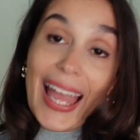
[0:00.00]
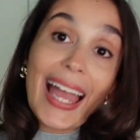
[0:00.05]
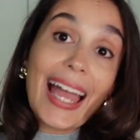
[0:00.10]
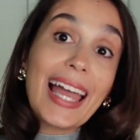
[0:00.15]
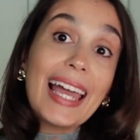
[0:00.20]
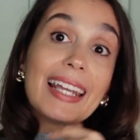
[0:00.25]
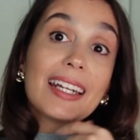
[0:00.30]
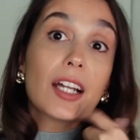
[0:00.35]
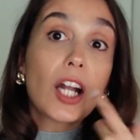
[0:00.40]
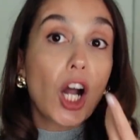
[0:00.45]

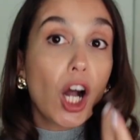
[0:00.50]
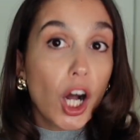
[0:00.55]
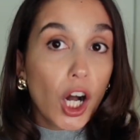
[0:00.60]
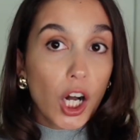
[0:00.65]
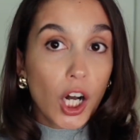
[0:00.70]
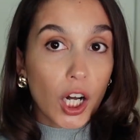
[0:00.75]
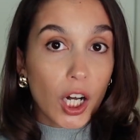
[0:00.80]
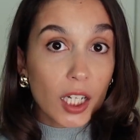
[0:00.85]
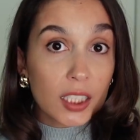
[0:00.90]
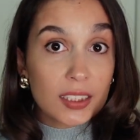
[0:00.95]
at
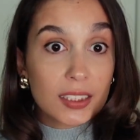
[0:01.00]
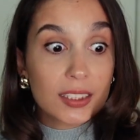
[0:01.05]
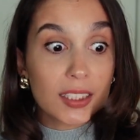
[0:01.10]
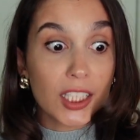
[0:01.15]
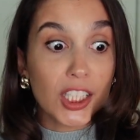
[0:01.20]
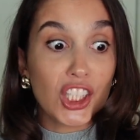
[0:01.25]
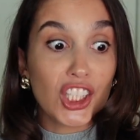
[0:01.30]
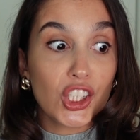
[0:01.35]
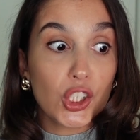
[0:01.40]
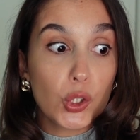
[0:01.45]
COS
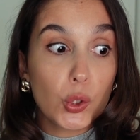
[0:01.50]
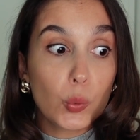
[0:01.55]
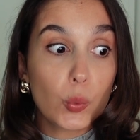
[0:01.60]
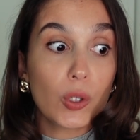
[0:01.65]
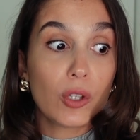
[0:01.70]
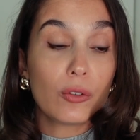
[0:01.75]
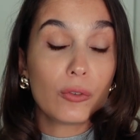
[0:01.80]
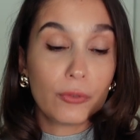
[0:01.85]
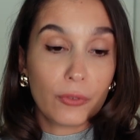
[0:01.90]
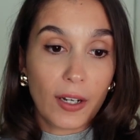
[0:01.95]
you
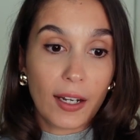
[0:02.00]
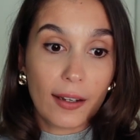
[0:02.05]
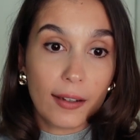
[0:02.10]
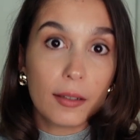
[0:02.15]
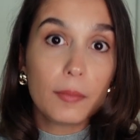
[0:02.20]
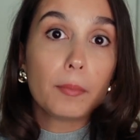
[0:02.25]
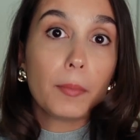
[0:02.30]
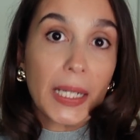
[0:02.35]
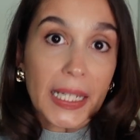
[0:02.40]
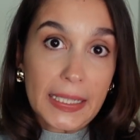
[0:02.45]
will
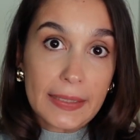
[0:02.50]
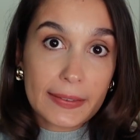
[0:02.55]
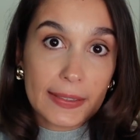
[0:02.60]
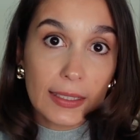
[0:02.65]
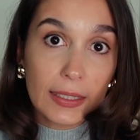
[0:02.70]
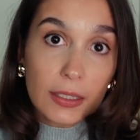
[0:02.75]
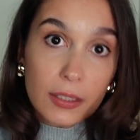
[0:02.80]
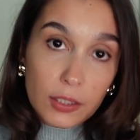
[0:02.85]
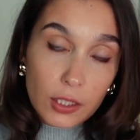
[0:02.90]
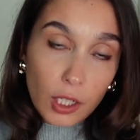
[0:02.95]
find
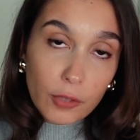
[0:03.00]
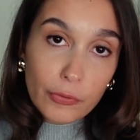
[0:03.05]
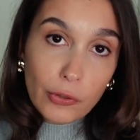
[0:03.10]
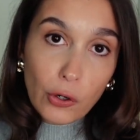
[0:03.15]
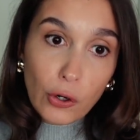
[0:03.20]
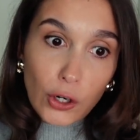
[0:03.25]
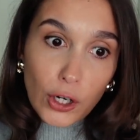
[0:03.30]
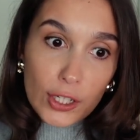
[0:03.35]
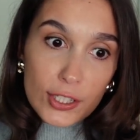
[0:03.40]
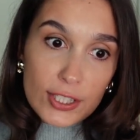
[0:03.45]
basics, of
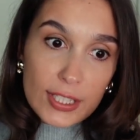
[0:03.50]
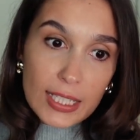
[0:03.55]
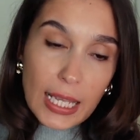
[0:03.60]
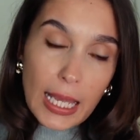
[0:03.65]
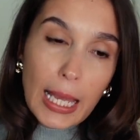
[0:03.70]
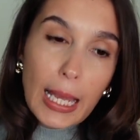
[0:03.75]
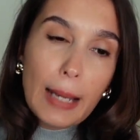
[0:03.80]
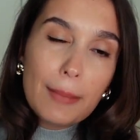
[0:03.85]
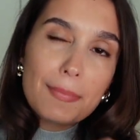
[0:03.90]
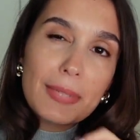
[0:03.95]
course,
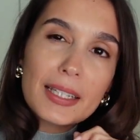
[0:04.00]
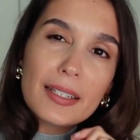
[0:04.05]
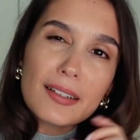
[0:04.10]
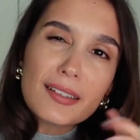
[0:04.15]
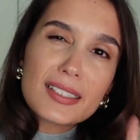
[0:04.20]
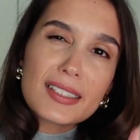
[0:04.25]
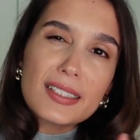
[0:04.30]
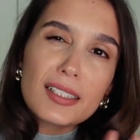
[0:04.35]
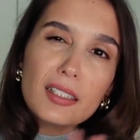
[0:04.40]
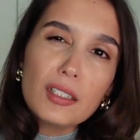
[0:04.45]
but their
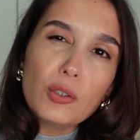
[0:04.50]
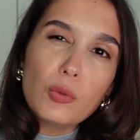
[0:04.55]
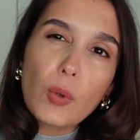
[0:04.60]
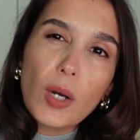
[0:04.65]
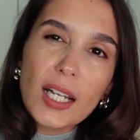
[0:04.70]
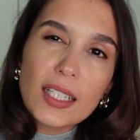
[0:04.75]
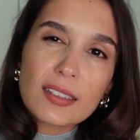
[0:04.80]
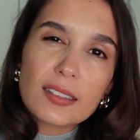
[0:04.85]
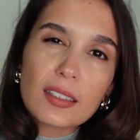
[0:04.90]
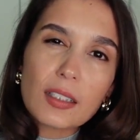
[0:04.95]

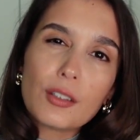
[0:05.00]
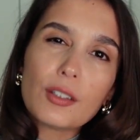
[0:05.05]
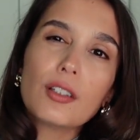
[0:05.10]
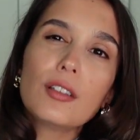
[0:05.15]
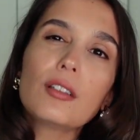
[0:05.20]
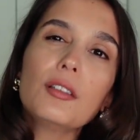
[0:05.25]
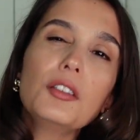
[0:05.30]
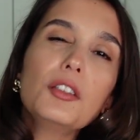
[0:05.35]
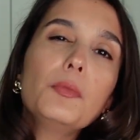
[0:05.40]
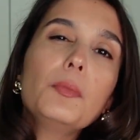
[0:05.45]
silhouettes are a
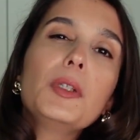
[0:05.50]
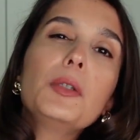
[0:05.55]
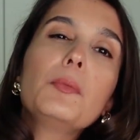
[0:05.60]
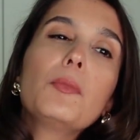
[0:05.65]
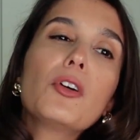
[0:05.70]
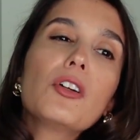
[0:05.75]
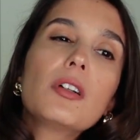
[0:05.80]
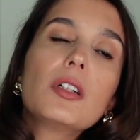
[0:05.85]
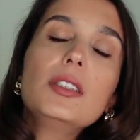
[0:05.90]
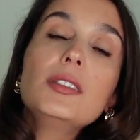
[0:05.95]
little bit
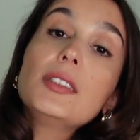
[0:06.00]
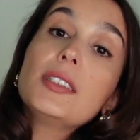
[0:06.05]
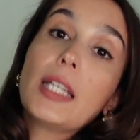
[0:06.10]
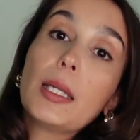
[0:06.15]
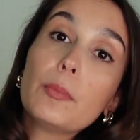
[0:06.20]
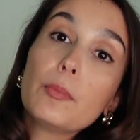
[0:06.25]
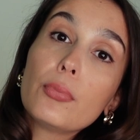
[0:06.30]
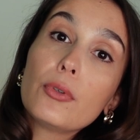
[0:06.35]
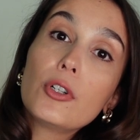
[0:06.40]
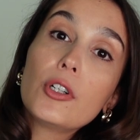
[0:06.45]
more
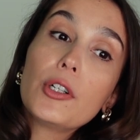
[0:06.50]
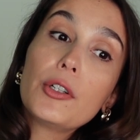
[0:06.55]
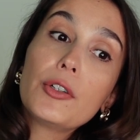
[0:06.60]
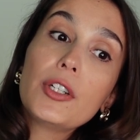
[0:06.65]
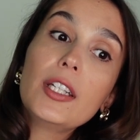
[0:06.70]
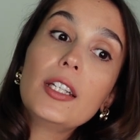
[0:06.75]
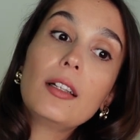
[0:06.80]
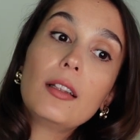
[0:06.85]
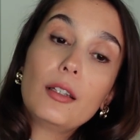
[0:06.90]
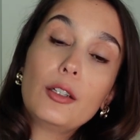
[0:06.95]

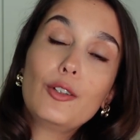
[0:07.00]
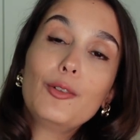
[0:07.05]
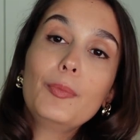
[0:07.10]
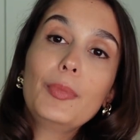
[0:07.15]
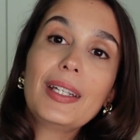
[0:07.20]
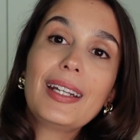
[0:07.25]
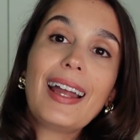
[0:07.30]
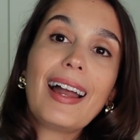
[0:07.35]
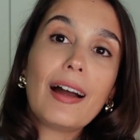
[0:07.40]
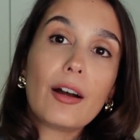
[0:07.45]
contemporary, a little
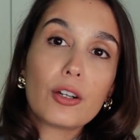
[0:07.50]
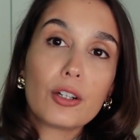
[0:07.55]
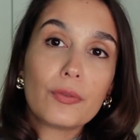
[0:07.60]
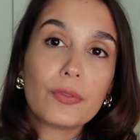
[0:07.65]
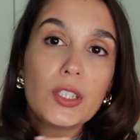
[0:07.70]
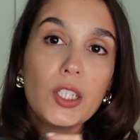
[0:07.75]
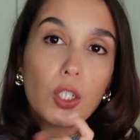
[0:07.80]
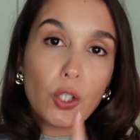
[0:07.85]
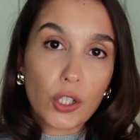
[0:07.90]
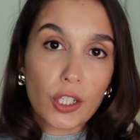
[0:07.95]
bit out of
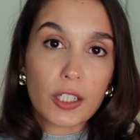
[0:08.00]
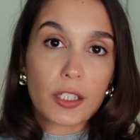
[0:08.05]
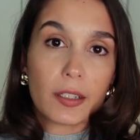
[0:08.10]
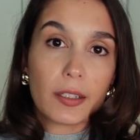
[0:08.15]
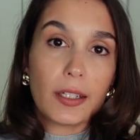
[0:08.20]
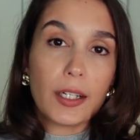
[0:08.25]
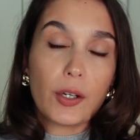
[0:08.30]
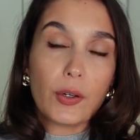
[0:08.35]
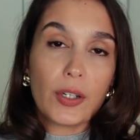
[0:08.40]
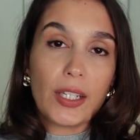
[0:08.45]
the
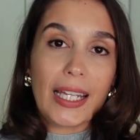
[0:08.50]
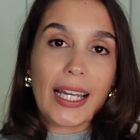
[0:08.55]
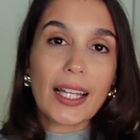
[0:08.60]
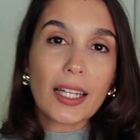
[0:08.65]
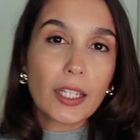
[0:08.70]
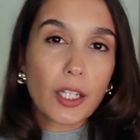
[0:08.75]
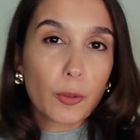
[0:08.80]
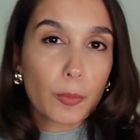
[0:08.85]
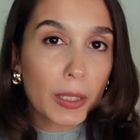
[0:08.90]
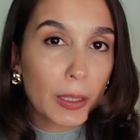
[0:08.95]
ordinary, a
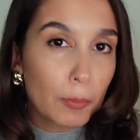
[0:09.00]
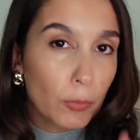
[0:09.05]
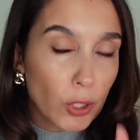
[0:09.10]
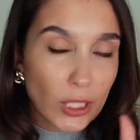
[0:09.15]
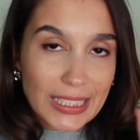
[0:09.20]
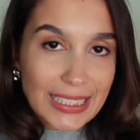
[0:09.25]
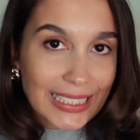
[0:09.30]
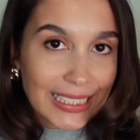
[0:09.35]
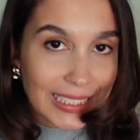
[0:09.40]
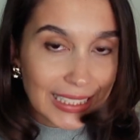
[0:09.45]
little bit more
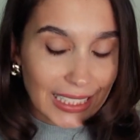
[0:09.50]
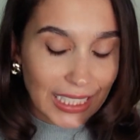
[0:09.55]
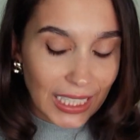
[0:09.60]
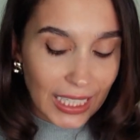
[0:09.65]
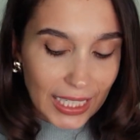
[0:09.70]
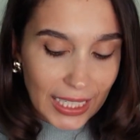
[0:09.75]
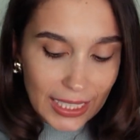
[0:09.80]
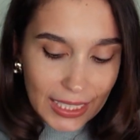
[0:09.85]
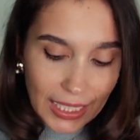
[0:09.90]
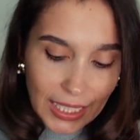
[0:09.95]

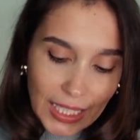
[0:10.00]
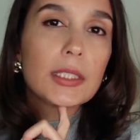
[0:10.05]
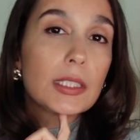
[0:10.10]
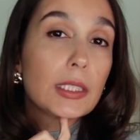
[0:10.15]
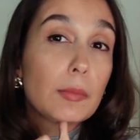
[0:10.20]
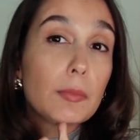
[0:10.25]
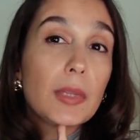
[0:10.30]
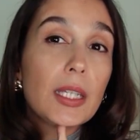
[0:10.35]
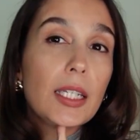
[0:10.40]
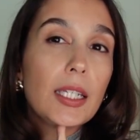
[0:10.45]
design,
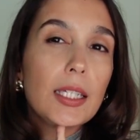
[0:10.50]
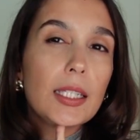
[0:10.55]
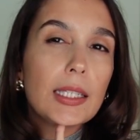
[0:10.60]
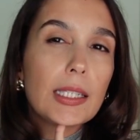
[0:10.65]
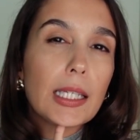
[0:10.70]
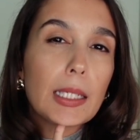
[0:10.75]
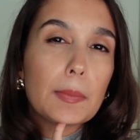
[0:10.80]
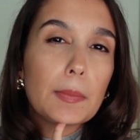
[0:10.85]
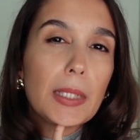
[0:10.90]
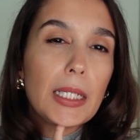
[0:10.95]
something
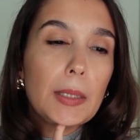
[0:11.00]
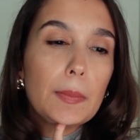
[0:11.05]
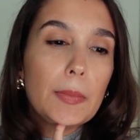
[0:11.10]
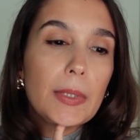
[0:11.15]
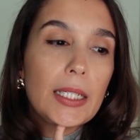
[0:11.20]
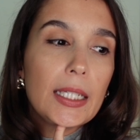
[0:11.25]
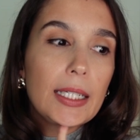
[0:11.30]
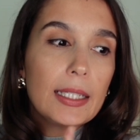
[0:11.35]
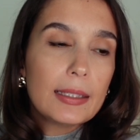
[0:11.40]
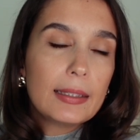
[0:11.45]
that
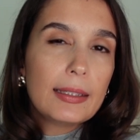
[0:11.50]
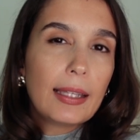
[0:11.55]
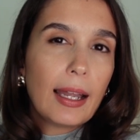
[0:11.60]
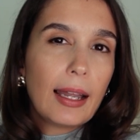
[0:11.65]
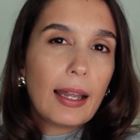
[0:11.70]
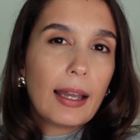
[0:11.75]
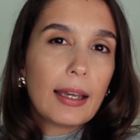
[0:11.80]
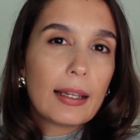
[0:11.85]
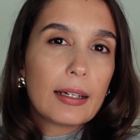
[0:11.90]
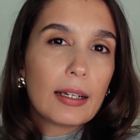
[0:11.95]
maybe
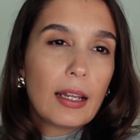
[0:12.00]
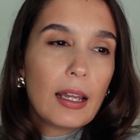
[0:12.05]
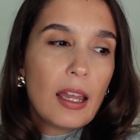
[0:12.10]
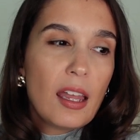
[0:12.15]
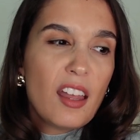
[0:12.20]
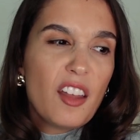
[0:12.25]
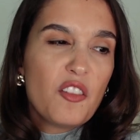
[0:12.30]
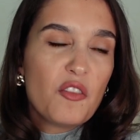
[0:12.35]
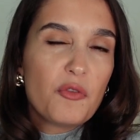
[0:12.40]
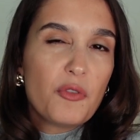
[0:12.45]
that
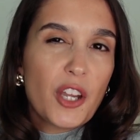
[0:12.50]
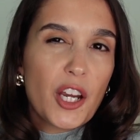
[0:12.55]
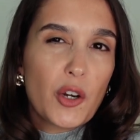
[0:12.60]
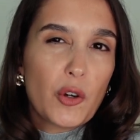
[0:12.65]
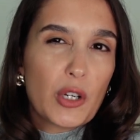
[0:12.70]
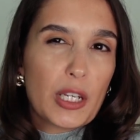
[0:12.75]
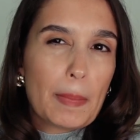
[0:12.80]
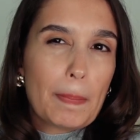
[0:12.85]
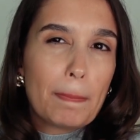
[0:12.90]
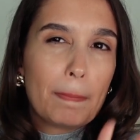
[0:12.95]

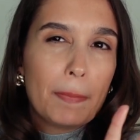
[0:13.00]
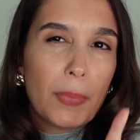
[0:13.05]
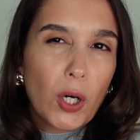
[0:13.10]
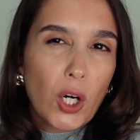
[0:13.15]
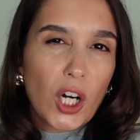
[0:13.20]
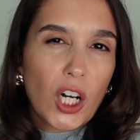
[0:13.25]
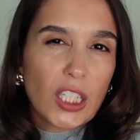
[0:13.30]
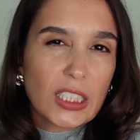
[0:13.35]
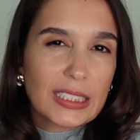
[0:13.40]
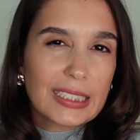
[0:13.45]
very
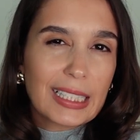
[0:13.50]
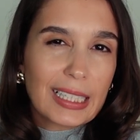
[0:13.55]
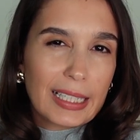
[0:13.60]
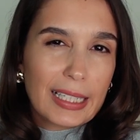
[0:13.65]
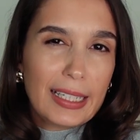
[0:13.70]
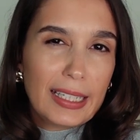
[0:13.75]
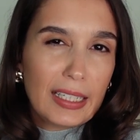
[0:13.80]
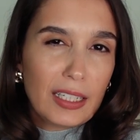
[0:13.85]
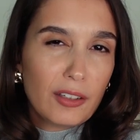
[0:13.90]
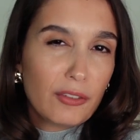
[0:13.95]
boss
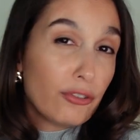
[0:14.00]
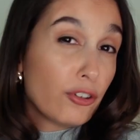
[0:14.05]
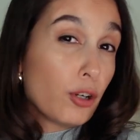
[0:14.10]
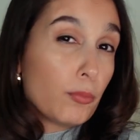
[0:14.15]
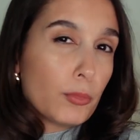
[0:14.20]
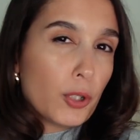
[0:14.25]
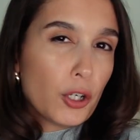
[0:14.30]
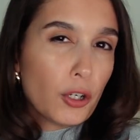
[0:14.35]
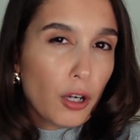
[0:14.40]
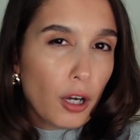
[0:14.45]
lady
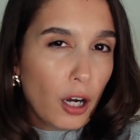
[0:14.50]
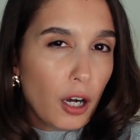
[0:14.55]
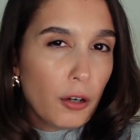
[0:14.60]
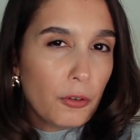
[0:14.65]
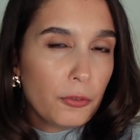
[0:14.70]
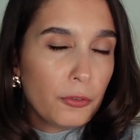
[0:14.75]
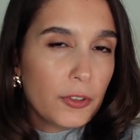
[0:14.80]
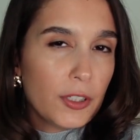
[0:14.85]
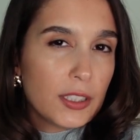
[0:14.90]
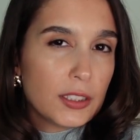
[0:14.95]
from your
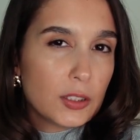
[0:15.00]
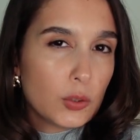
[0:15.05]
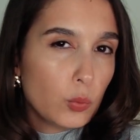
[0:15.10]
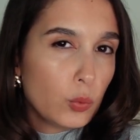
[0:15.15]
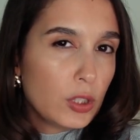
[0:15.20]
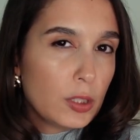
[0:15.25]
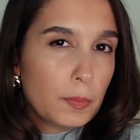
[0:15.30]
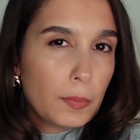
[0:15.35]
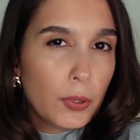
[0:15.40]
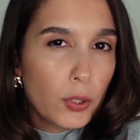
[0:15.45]
office
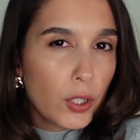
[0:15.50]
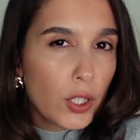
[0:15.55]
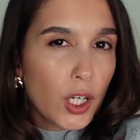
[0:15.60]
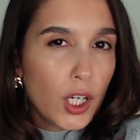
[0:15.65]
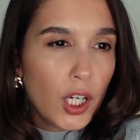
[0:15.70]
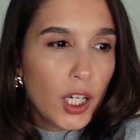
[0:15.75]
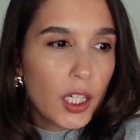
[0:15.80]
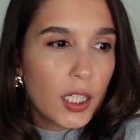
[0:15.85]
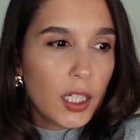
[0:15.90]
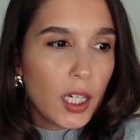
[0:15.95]
would put
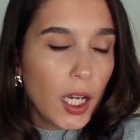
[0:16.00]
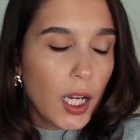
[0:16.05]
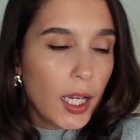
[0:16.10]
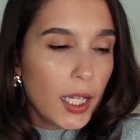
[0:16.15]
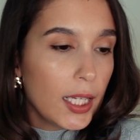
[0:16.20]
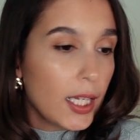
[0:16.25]
on